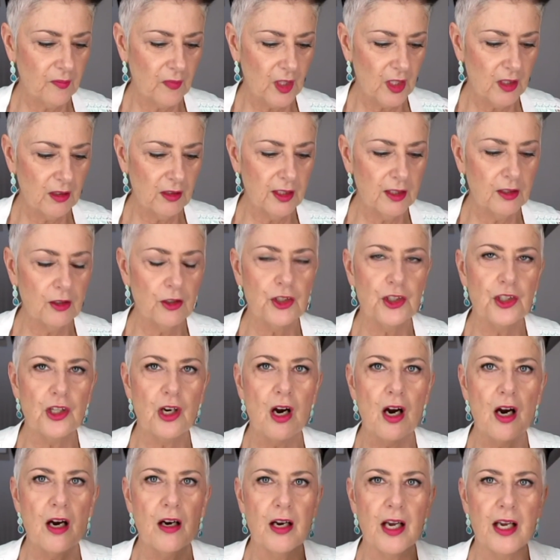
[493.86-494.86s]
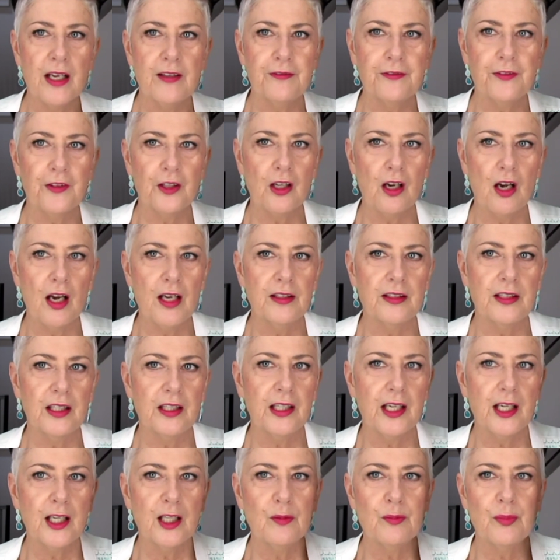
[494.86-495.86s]
little jar I had forgotten that
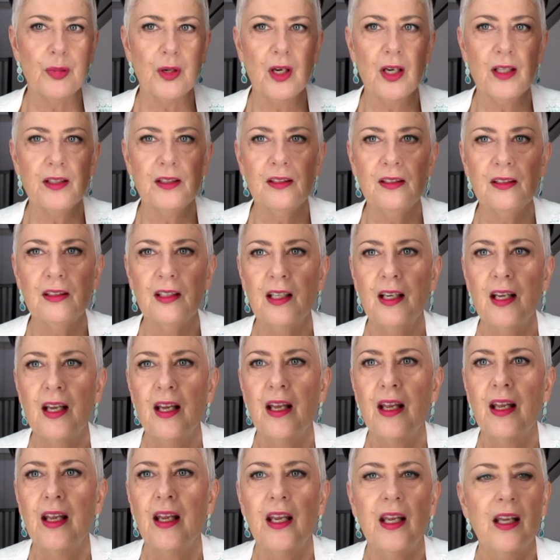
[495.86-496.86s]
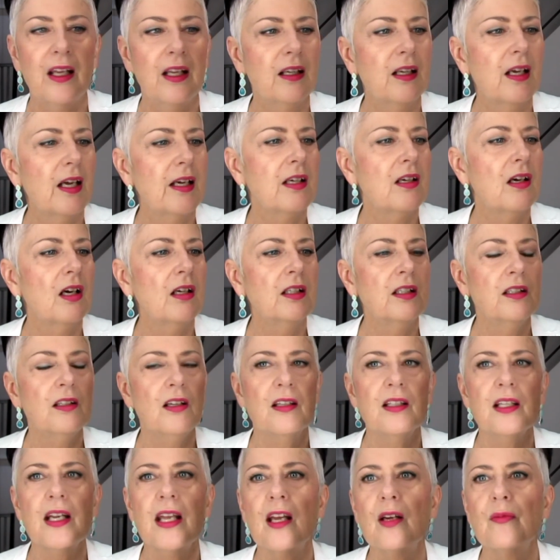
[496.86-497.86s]
I had bought, and I got it
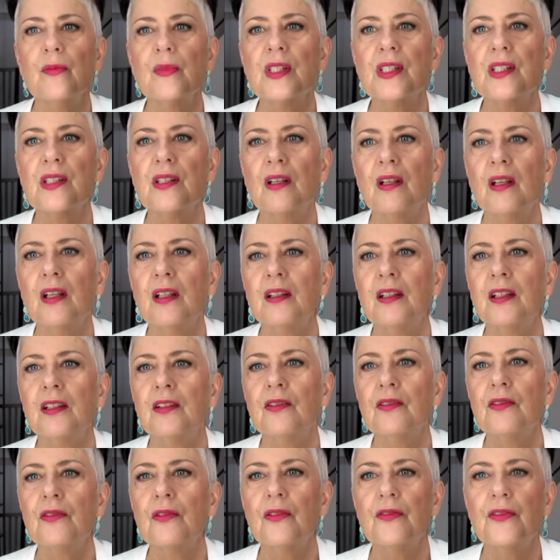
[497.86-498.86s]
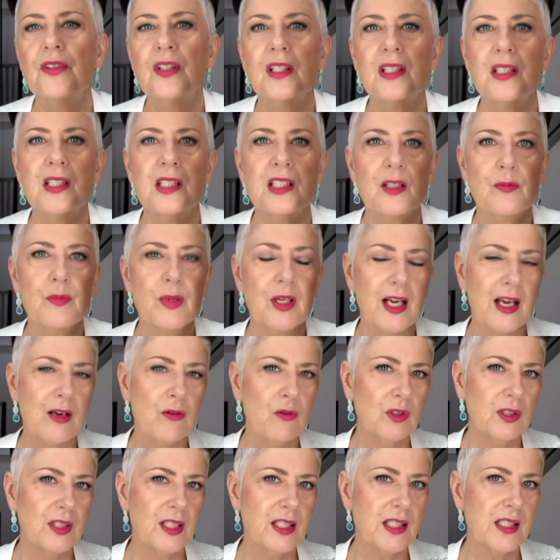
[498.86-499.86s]
on Amazon. I don't know if you can see, but I
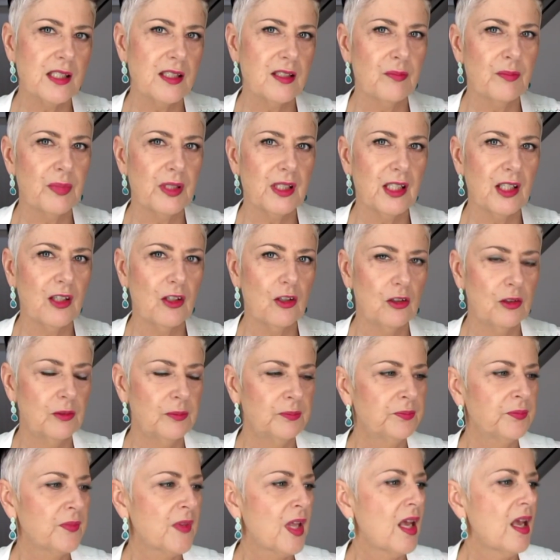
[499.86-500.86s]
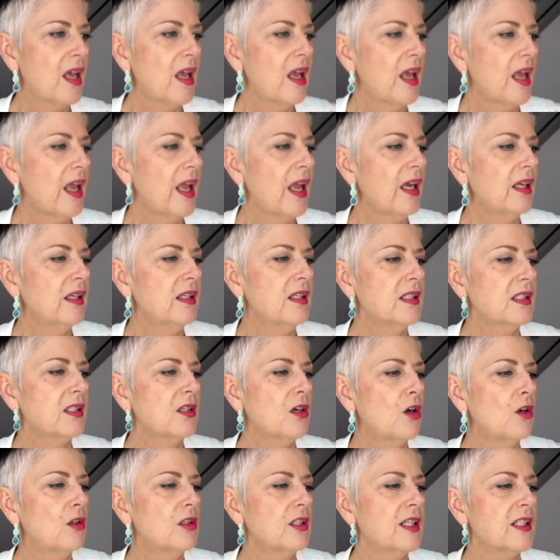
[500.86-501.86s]
will list it below. And
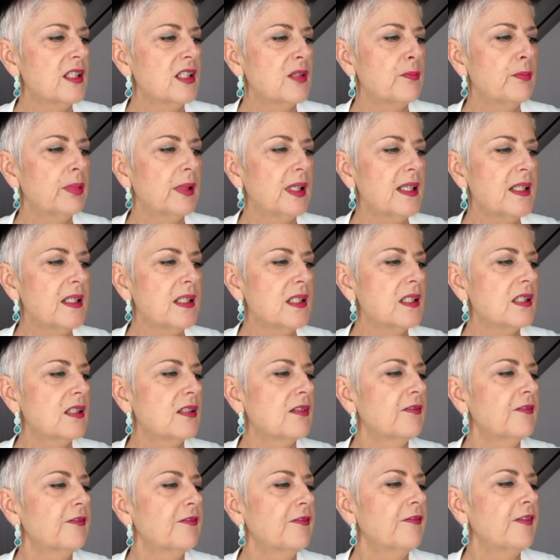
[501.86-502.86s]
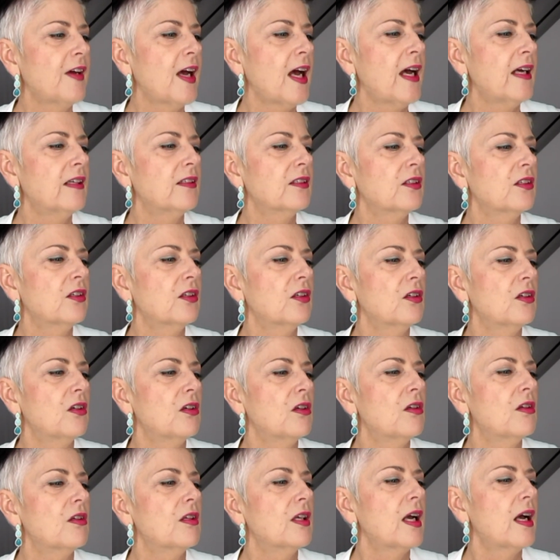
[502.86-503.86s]
it's Bliss Fat
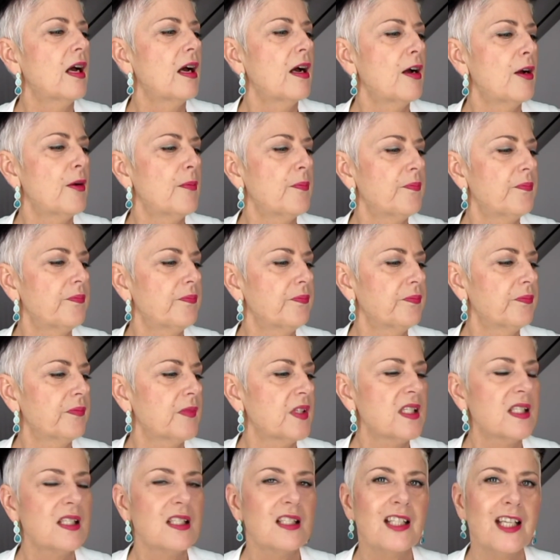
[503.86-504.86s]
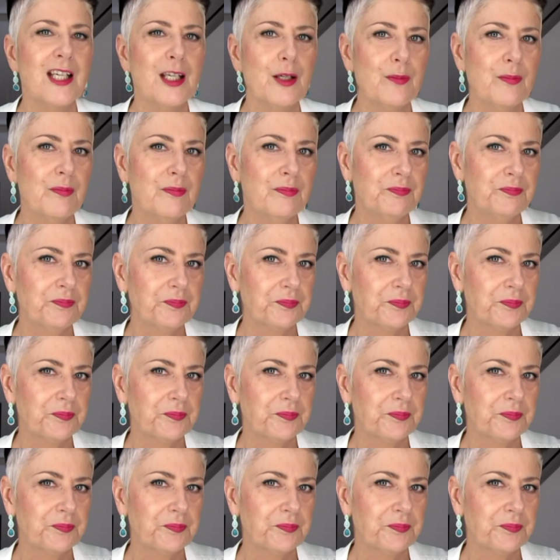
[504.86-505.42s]
Girl Slim.